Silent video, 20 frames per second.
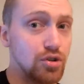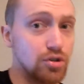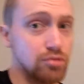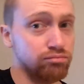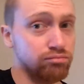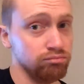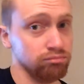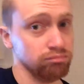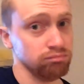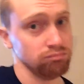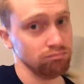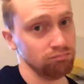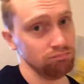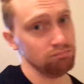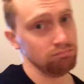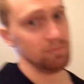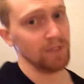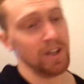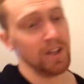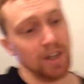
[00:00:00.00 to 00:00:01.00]

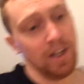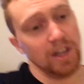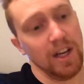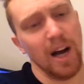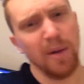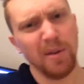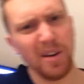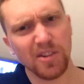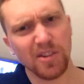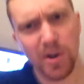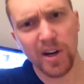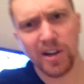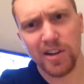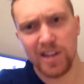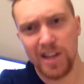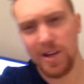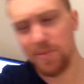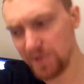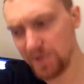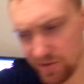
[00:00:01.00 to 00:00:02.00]
I'm gonna try to
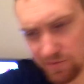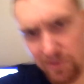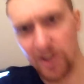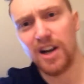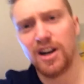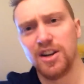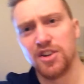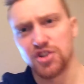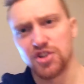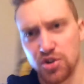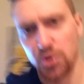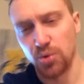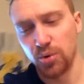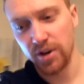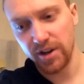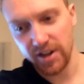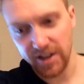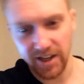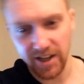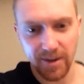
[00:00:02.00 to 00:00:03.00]
keep this vlog
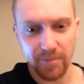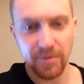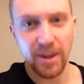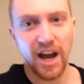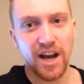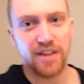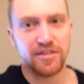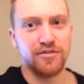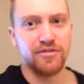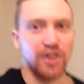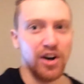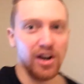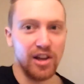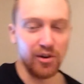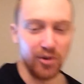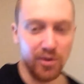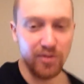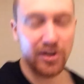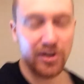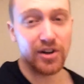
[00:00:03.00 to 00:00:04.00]
short and not fall
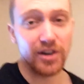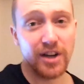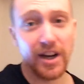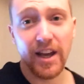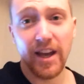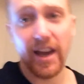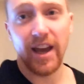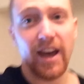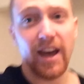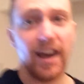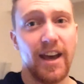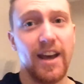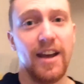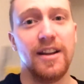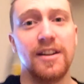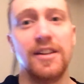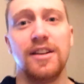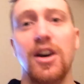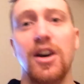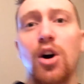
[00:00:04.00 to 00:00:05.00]
over.
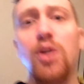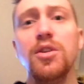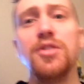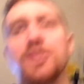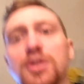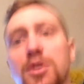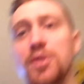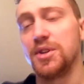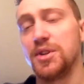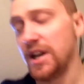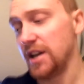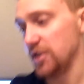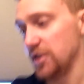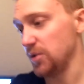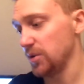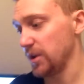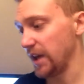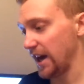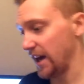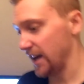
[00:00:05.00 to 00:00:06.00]
And also tell
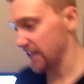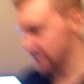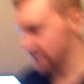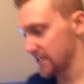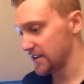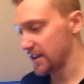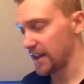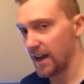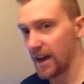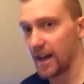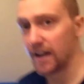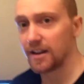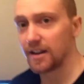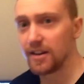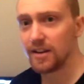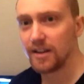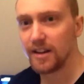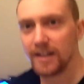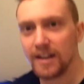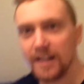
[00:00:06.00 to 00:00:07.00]
you guys that
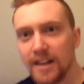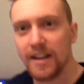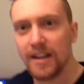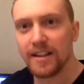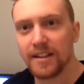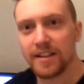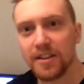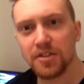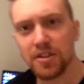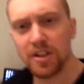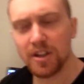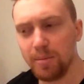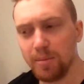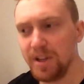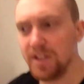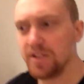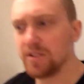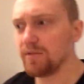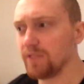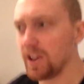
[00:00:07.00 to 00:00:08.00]
there's gonna
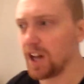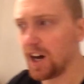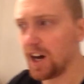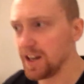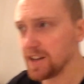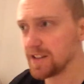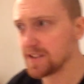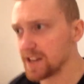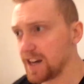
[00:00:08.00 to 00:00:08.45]
be some vlogs.